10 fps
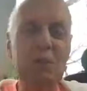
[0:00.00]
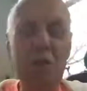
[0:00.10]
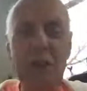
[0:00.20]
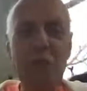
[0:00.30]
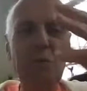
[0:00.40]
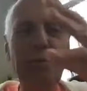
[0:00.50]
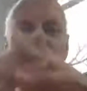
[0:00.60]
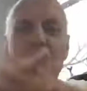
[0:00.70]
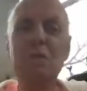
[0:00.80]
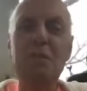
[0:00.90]
was done
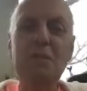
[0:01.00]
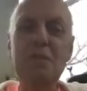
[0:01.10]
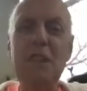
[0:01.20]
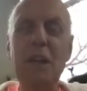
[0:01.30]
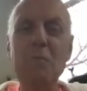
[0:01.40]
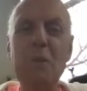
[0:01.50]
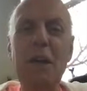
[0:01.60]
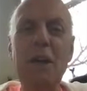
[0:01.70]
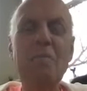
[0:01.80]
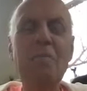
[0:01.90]
through snail
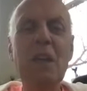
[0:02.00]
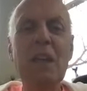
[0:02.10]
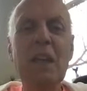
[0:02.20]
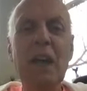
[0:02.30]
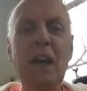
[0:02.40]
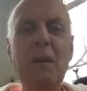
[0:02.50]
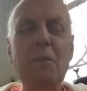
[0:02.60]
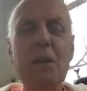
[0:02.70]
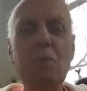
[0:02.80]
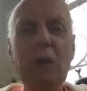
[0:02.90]
mail. Uh,
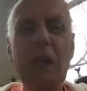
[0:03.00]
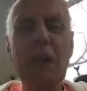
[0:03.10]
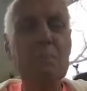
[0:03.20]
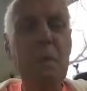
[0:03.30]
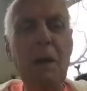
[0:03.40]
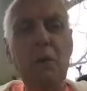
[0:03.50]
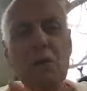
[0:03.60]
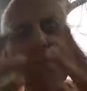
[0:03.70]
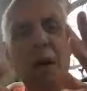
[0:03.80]
but we had Powers